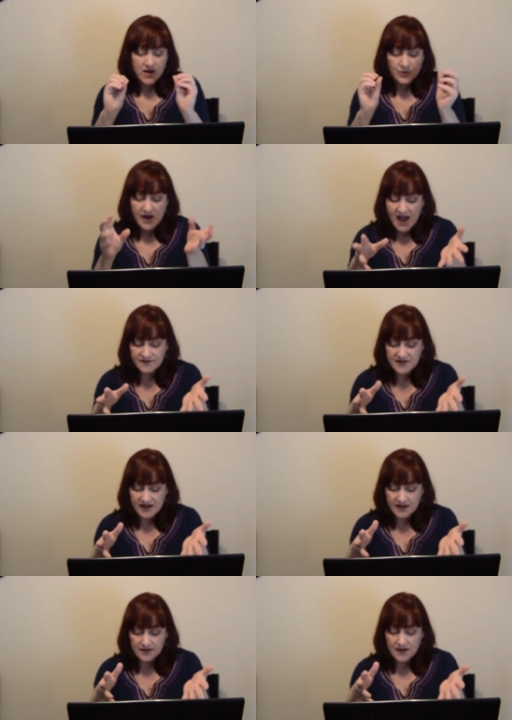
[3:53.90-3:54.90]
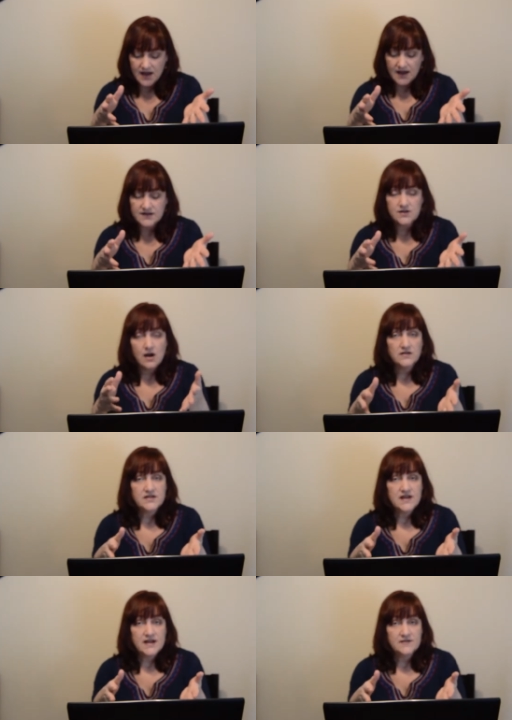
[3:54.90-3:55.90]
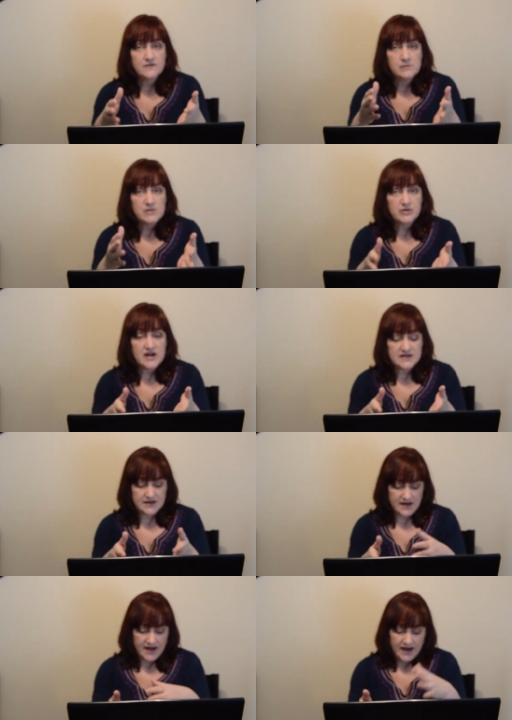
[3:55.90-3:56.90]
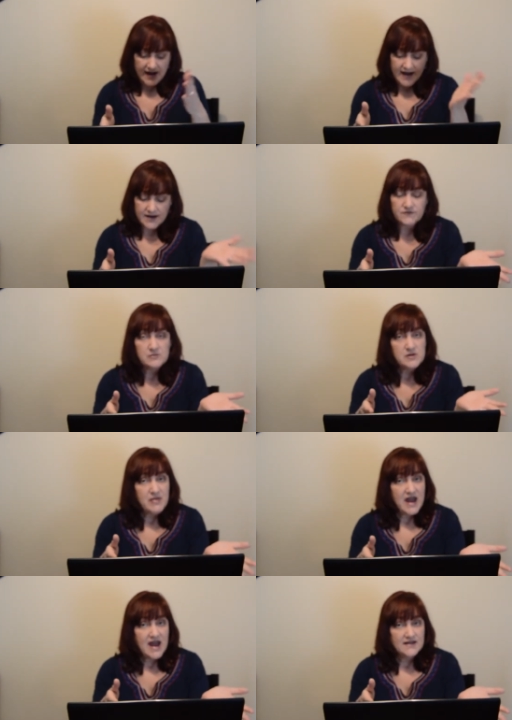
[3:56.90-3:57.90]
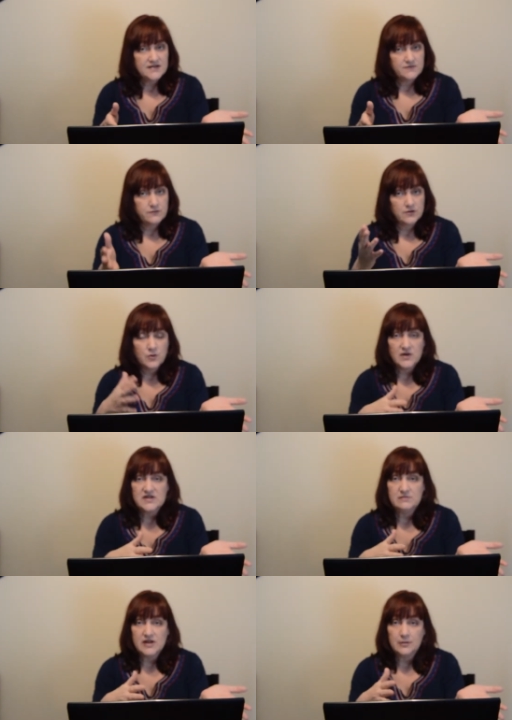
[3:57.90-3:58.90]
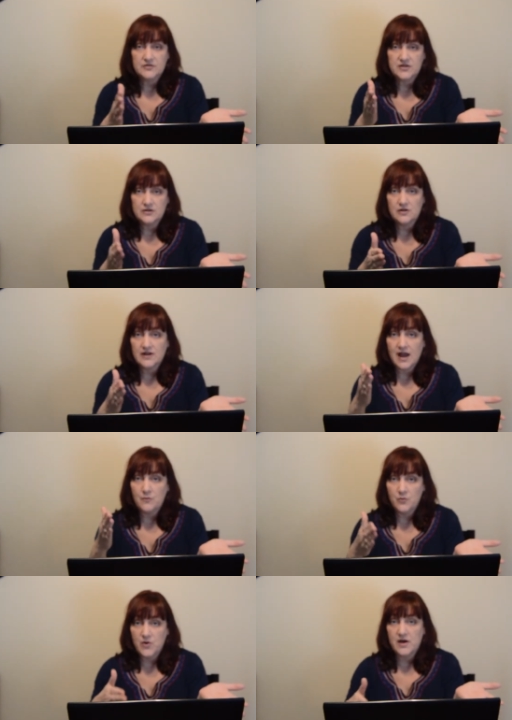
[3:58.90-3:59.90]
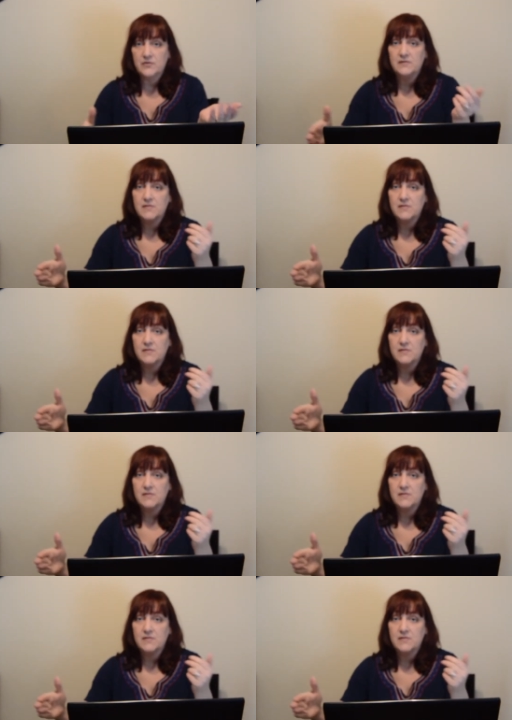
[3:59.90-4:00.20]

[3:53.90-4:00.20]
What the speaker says: we have to analyze all the data from the present and from the past if we're going to be able to look at what we